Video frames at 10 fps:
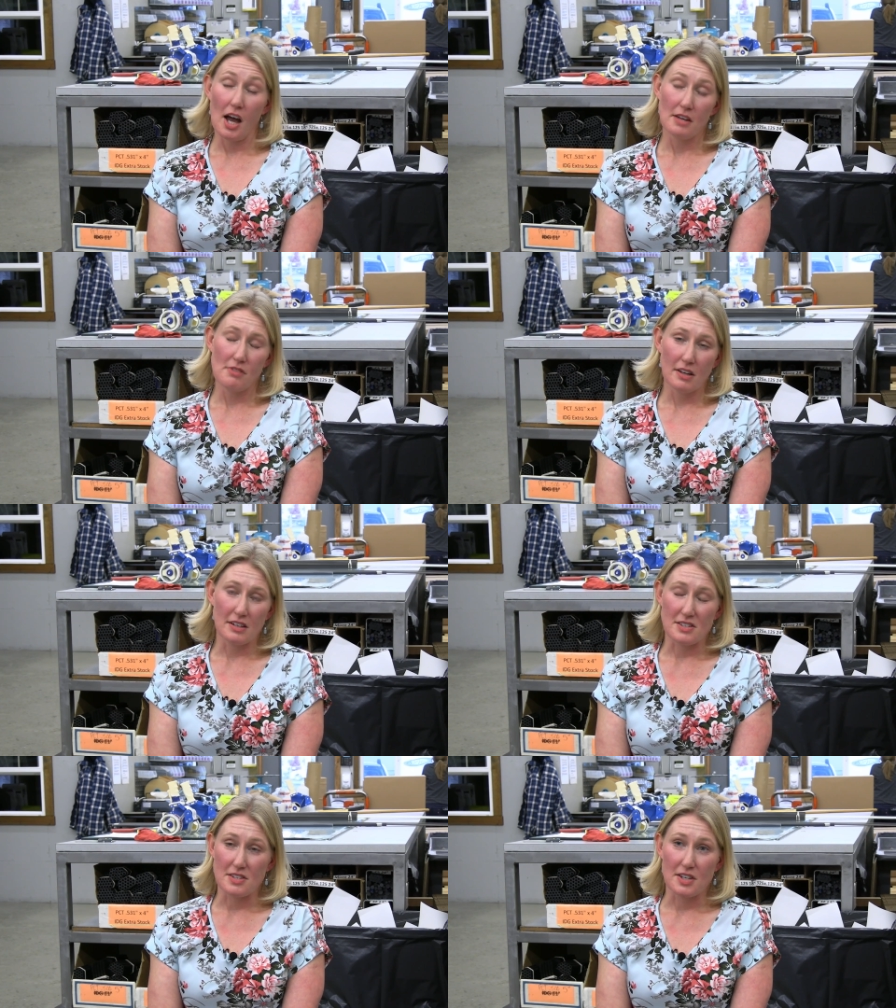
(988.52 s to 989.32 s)
Not
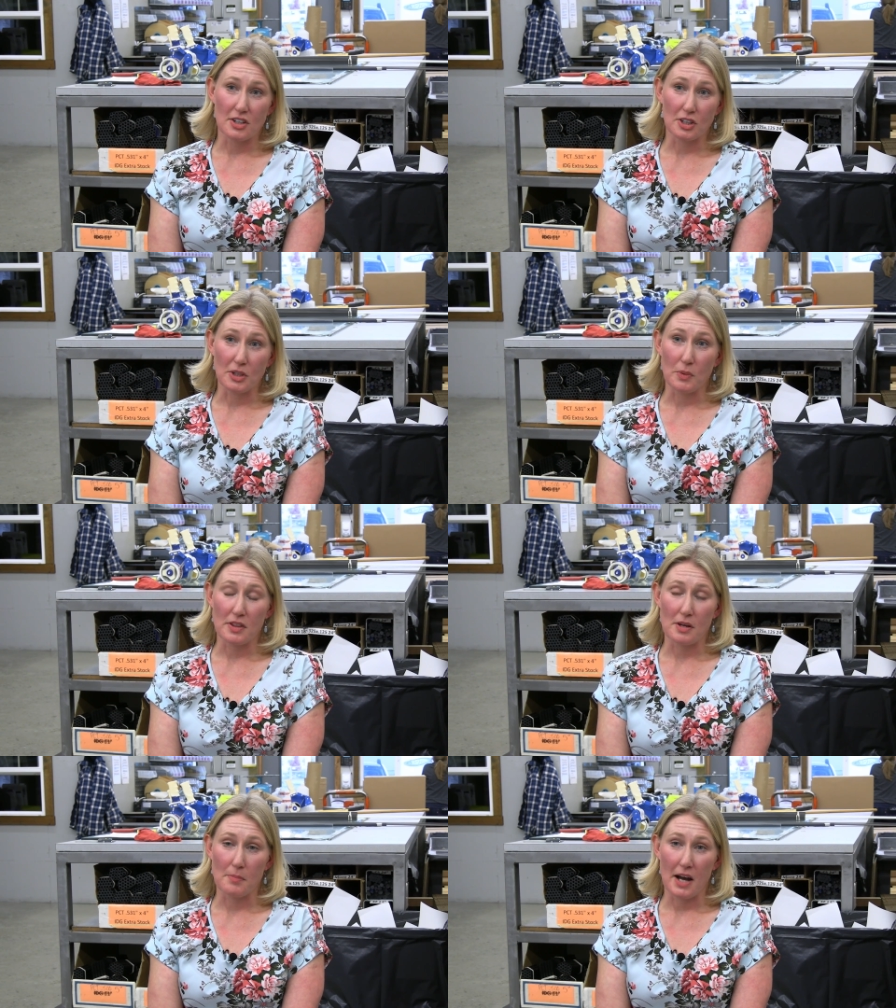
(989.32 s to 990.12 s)
necessarily with
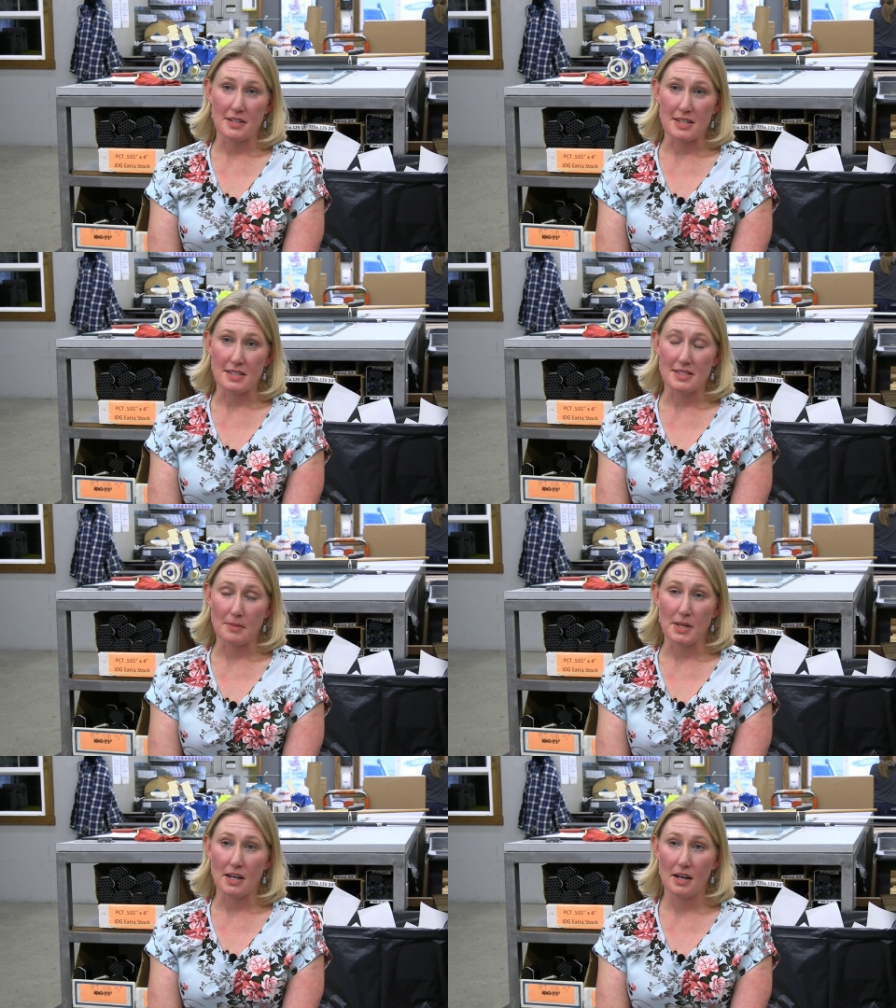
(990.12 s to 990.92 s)
composites. I
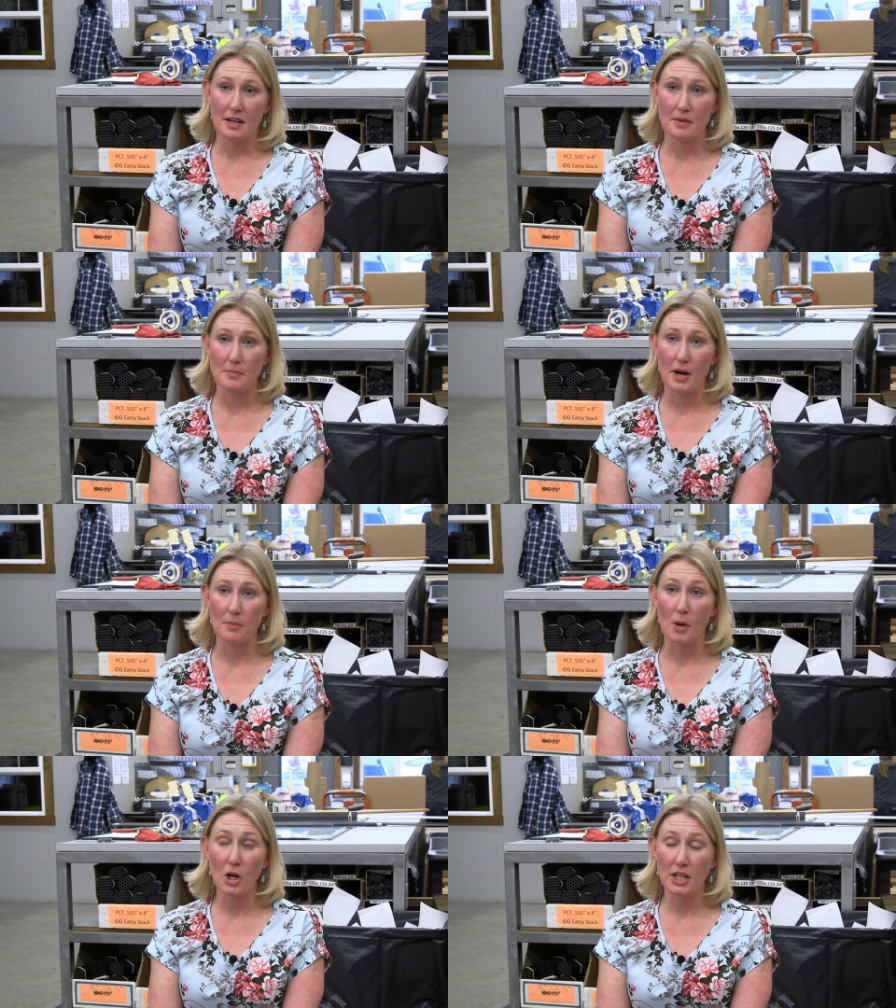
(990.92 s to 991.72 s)
mean,
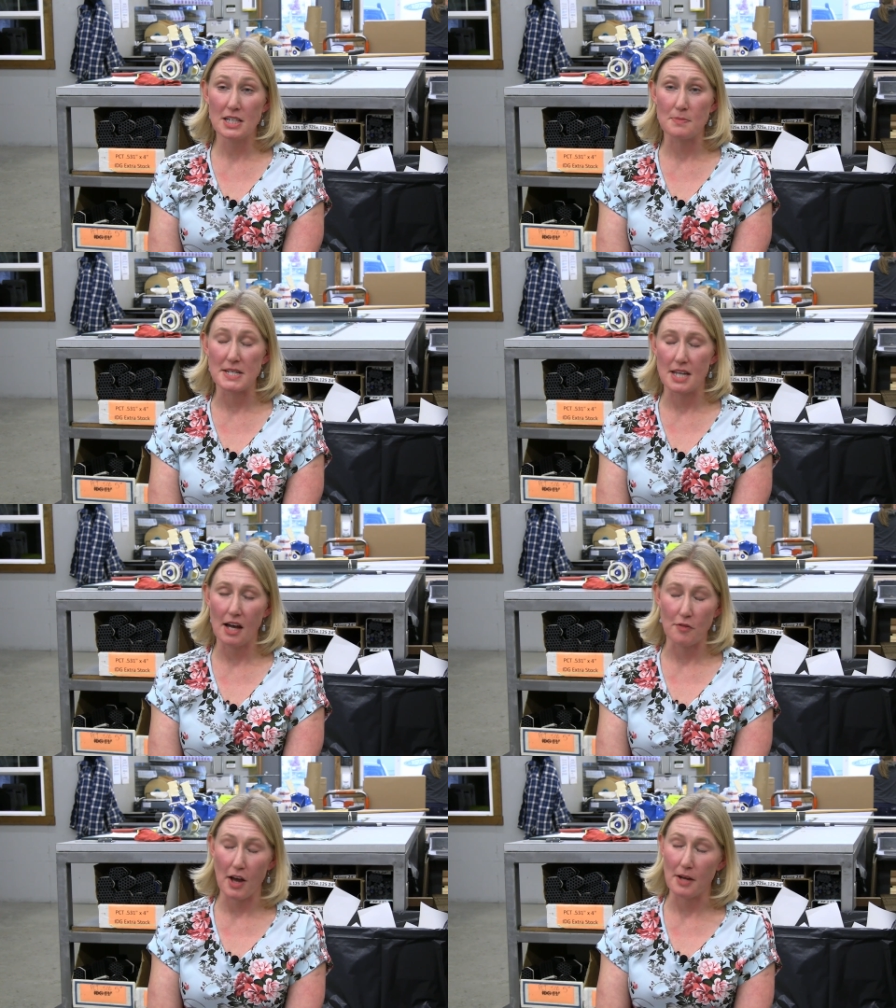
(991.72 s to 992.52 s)
marketing's been tough.